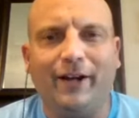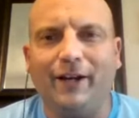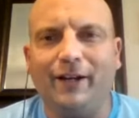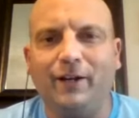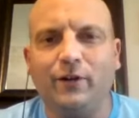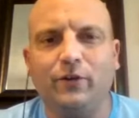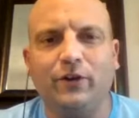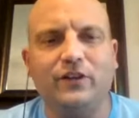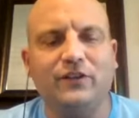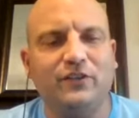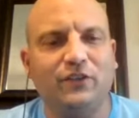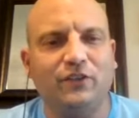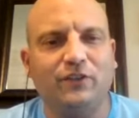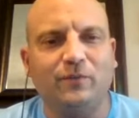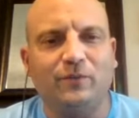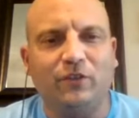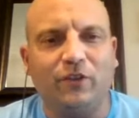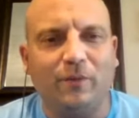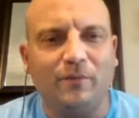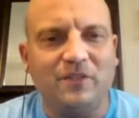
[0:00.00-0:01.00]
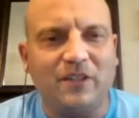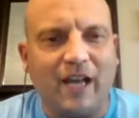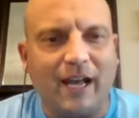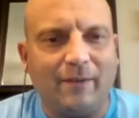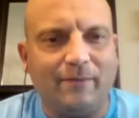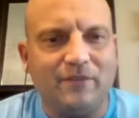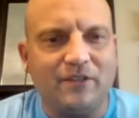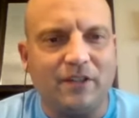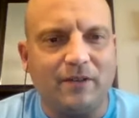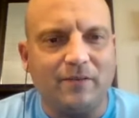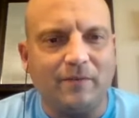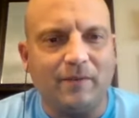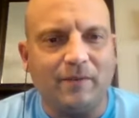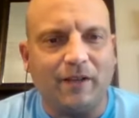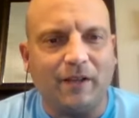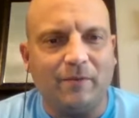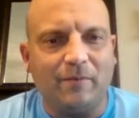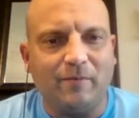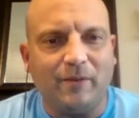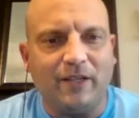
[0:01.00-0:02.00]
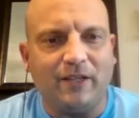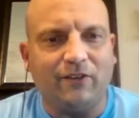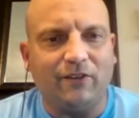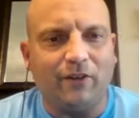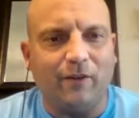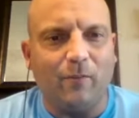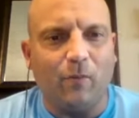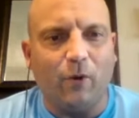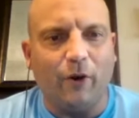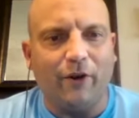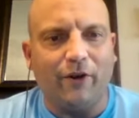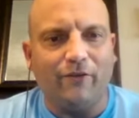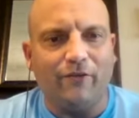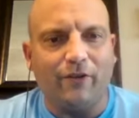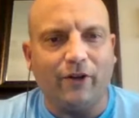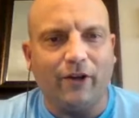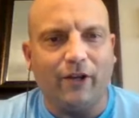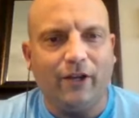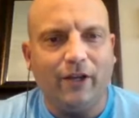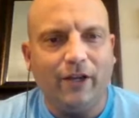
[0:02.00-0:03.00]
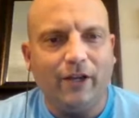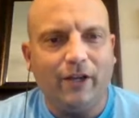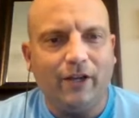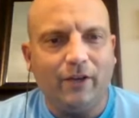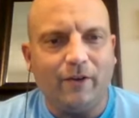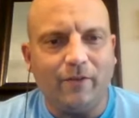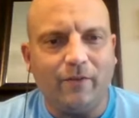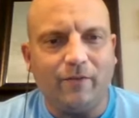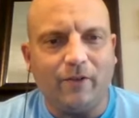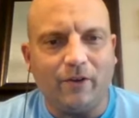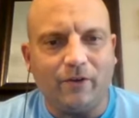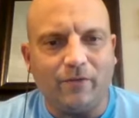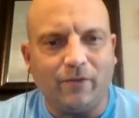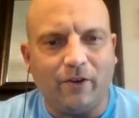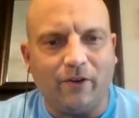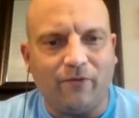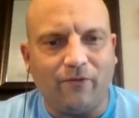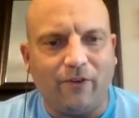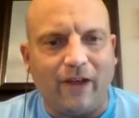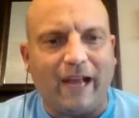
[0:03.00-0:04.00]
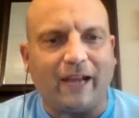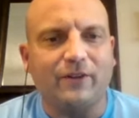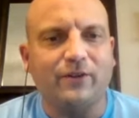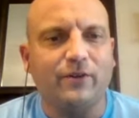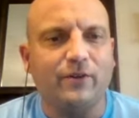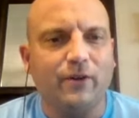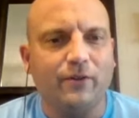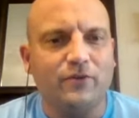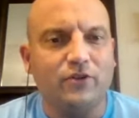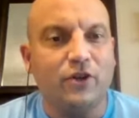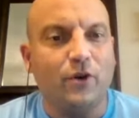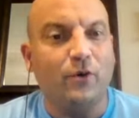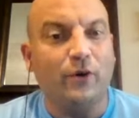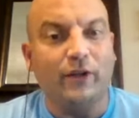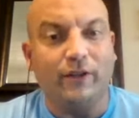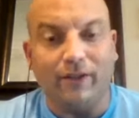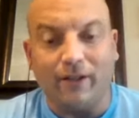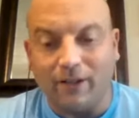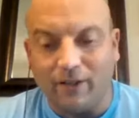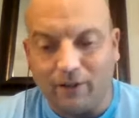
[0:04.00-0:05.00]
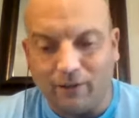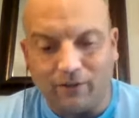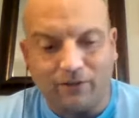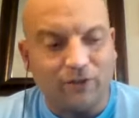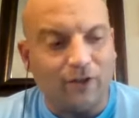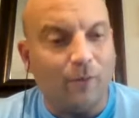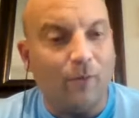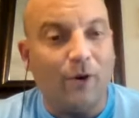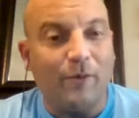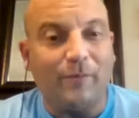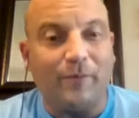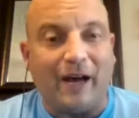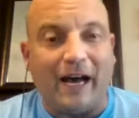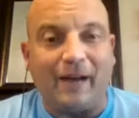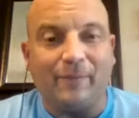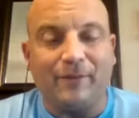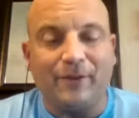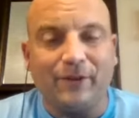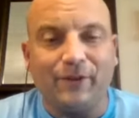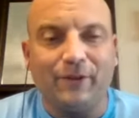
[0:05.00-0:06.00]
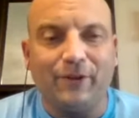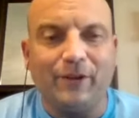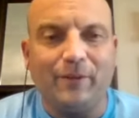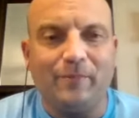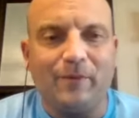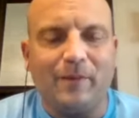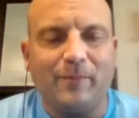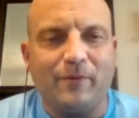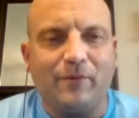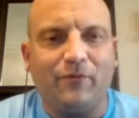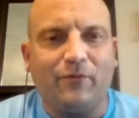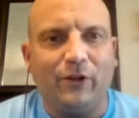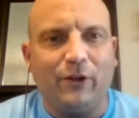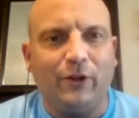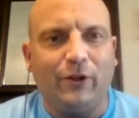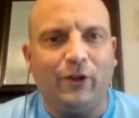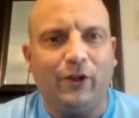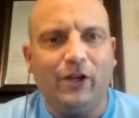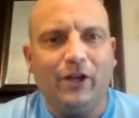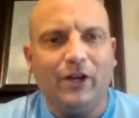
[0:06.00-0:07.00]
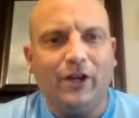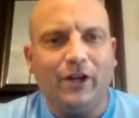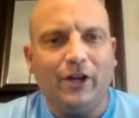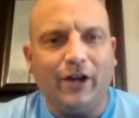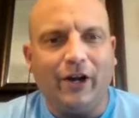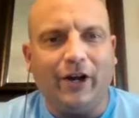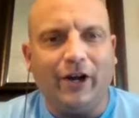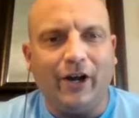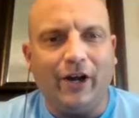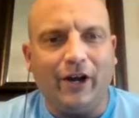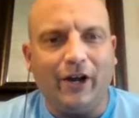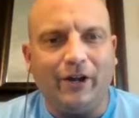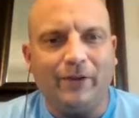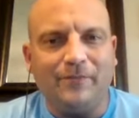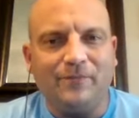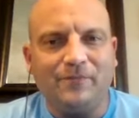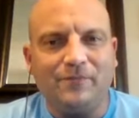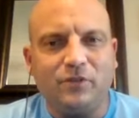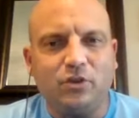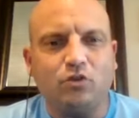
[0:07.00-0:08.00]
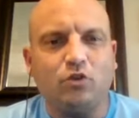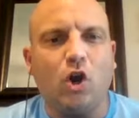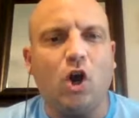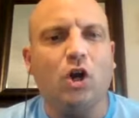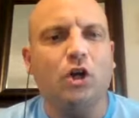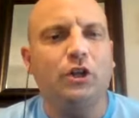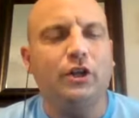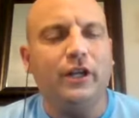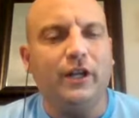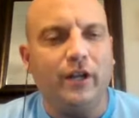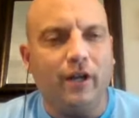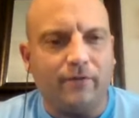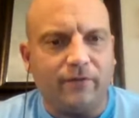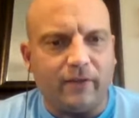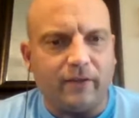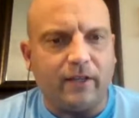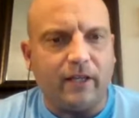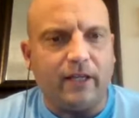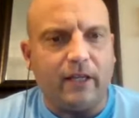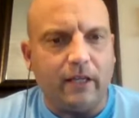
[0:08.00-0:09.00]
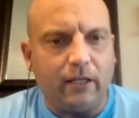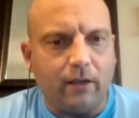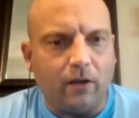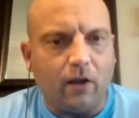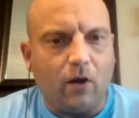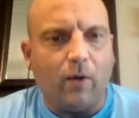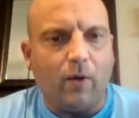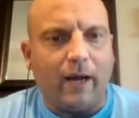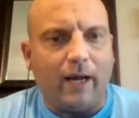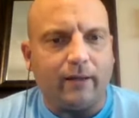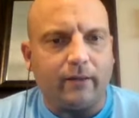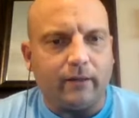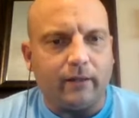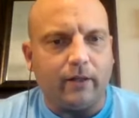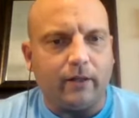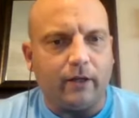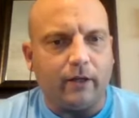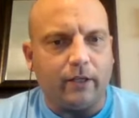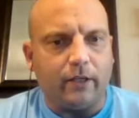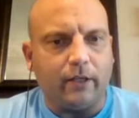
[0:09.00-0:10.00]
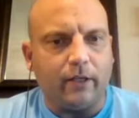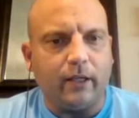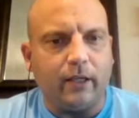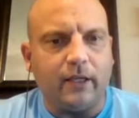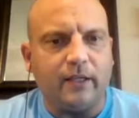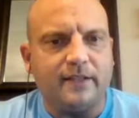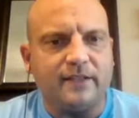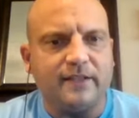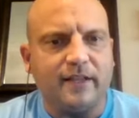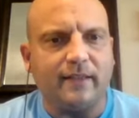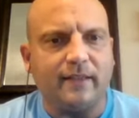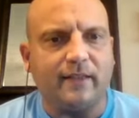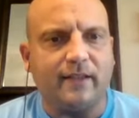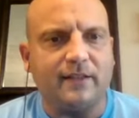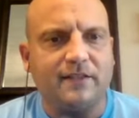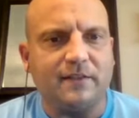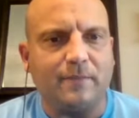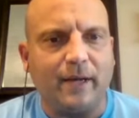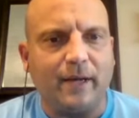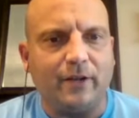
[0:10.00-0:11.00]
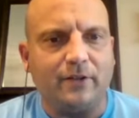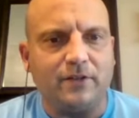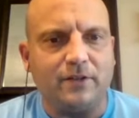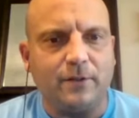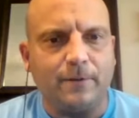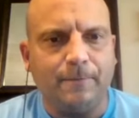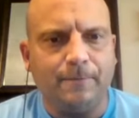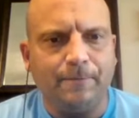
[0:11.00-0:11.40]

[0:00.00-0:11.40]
Criticism sometimes can be somewhat of a factor of showing that you're somewhat popular, that people feel strongly enough that they need to go out there and say things about you.